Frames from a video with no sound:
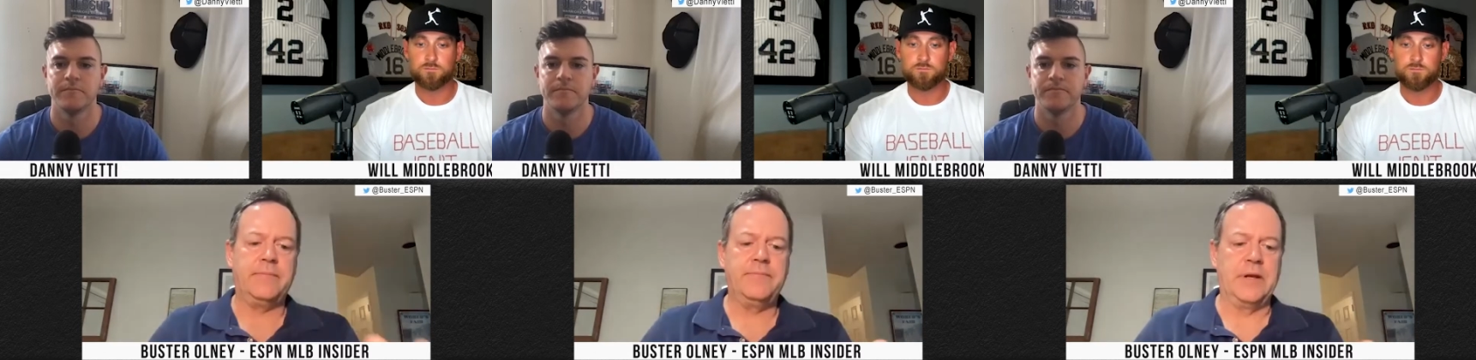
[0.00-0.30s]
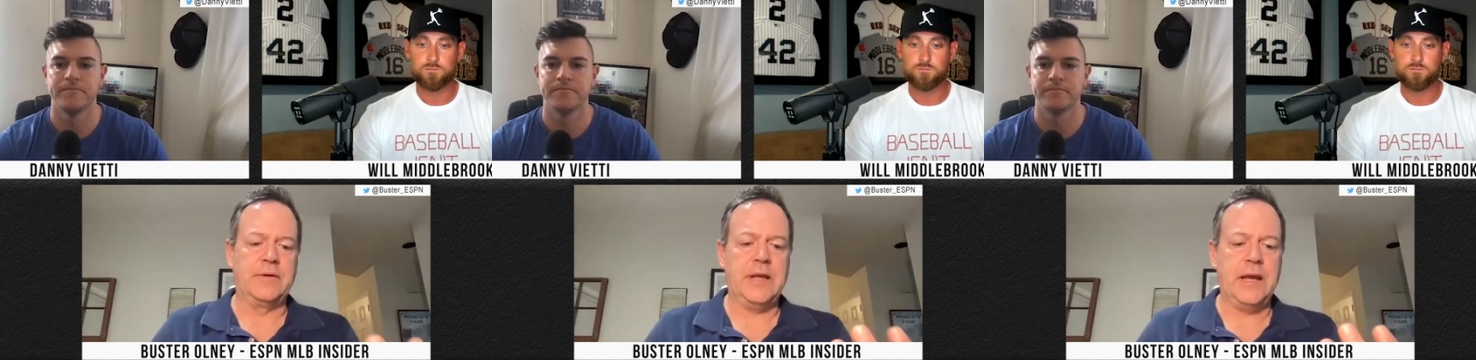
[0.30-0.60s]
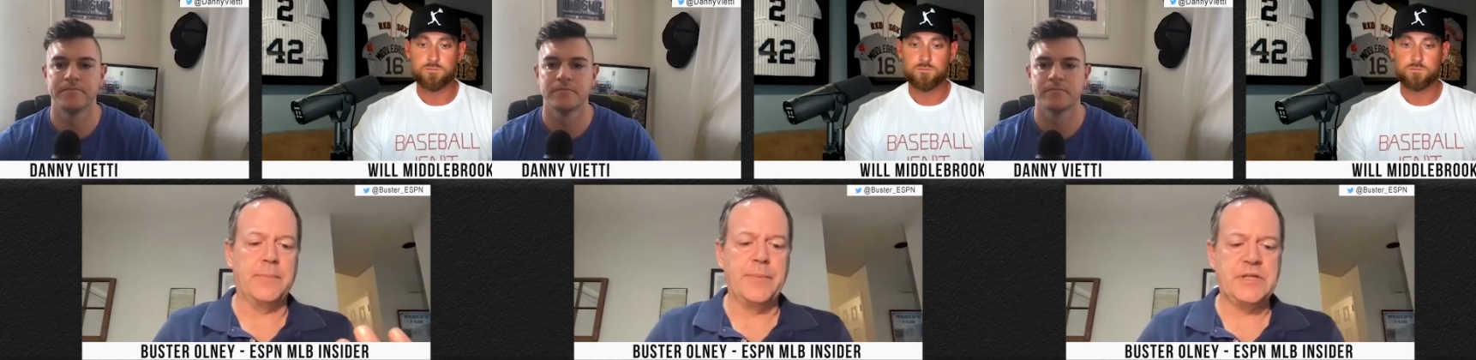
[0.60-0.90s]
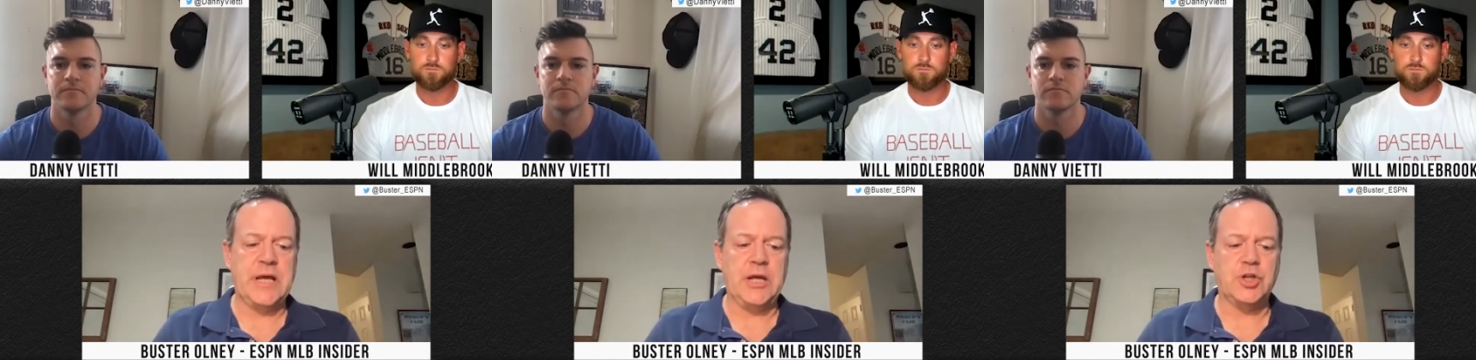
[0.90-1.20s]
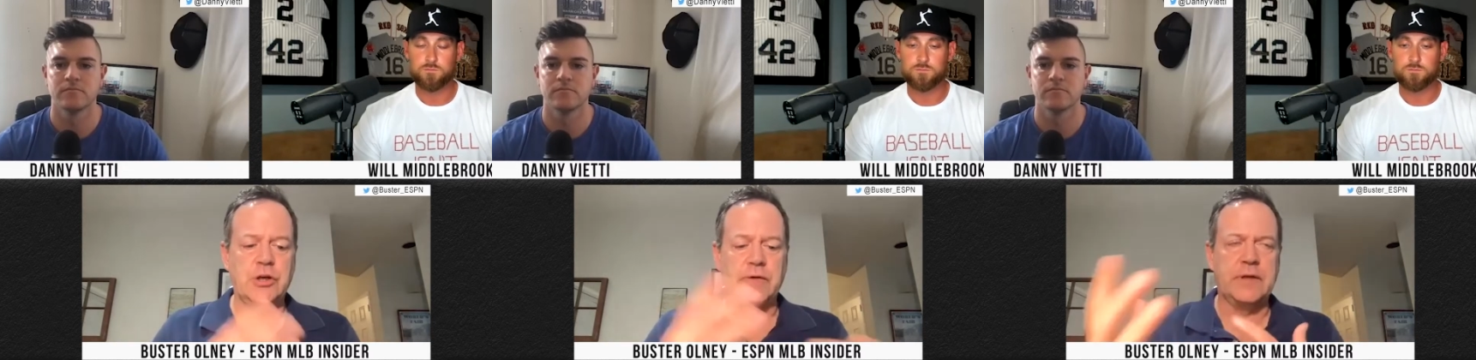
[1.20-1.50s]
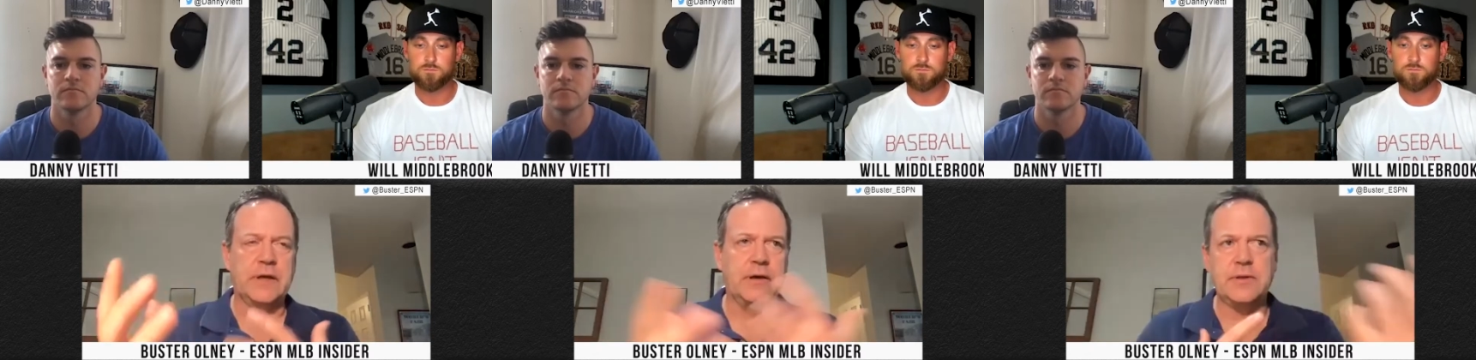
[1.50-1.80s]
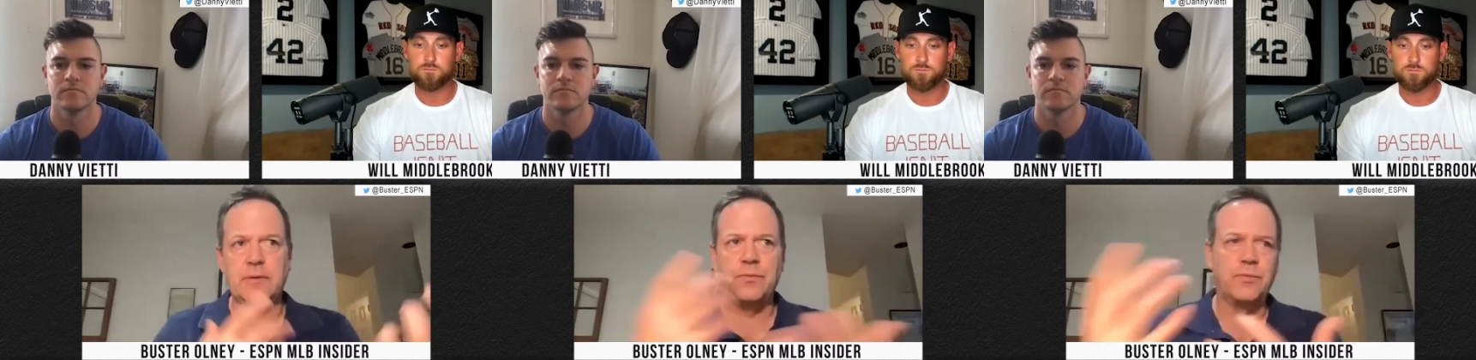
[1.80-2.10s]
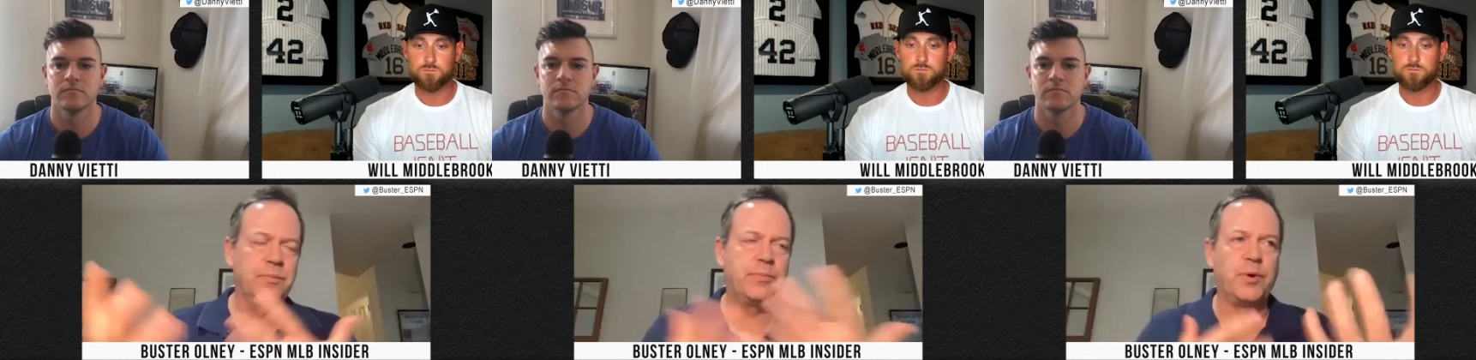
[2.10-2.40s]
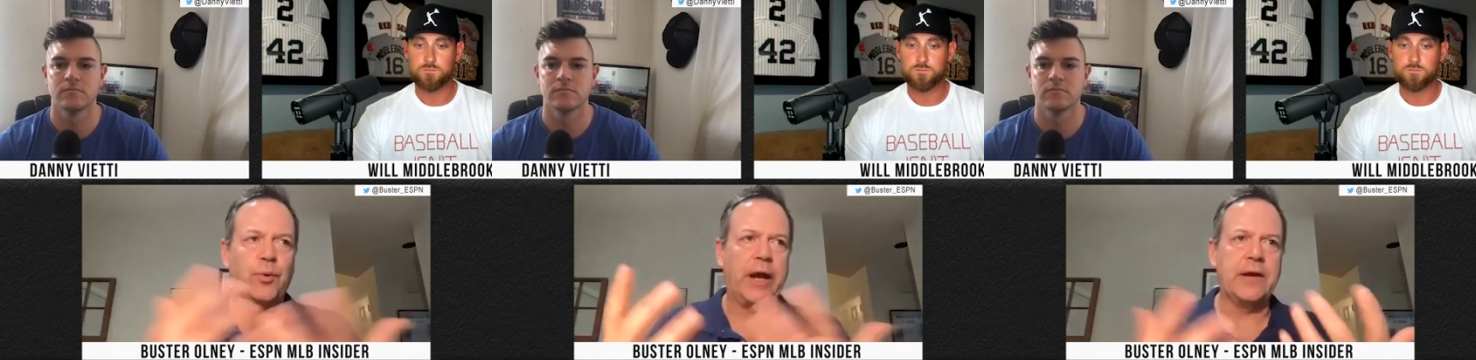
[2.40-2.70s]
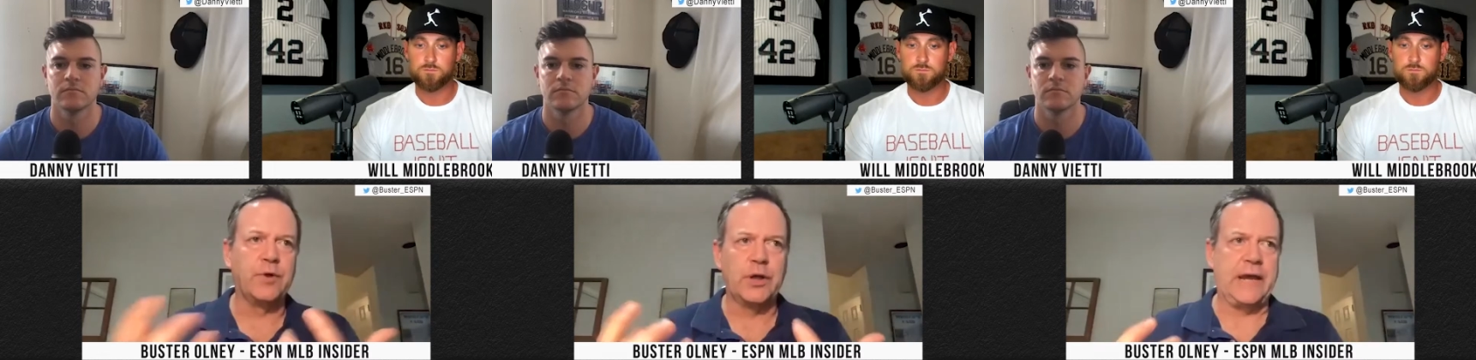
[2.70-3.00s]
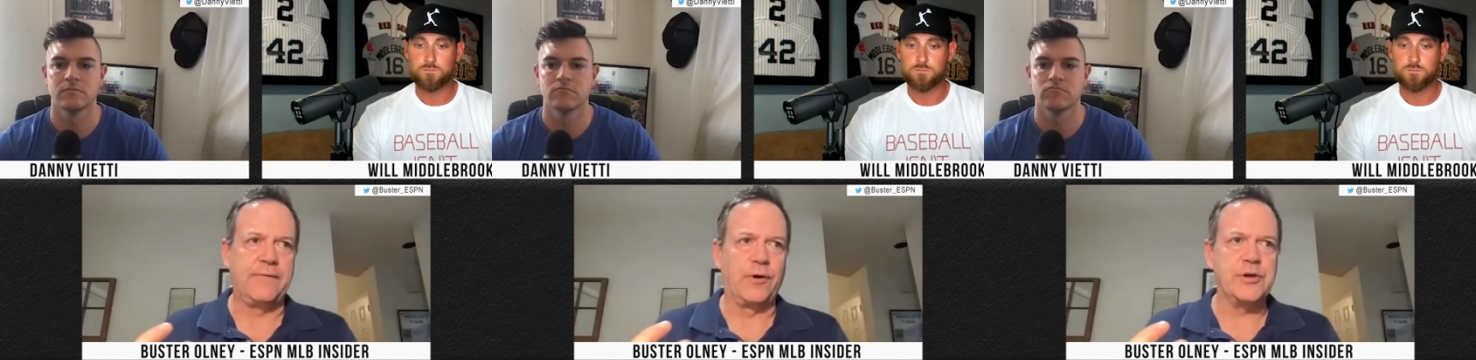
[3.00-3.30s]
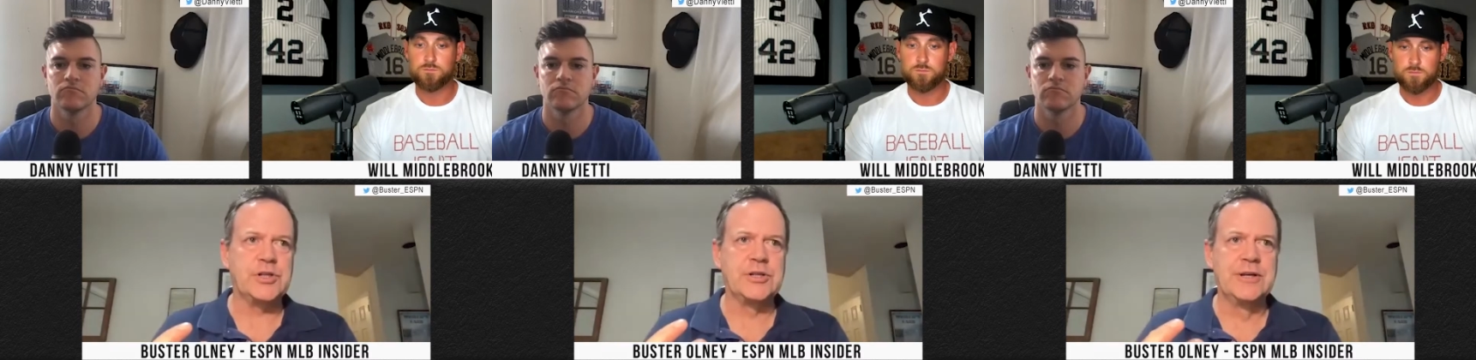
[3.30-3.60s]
Speaker 1: you know the implementation of the the parade of relievers,